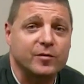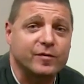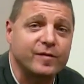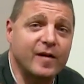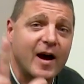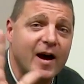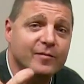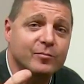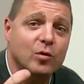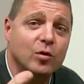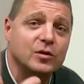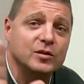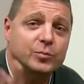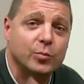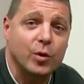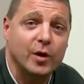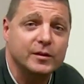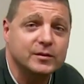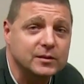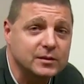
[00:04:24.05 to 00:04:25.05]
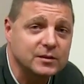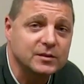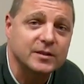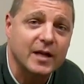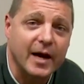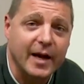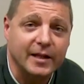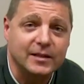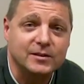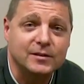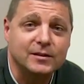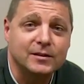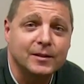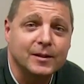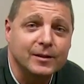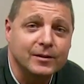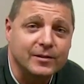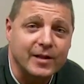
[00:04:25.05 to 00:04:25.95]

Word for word: to five bonus points in science.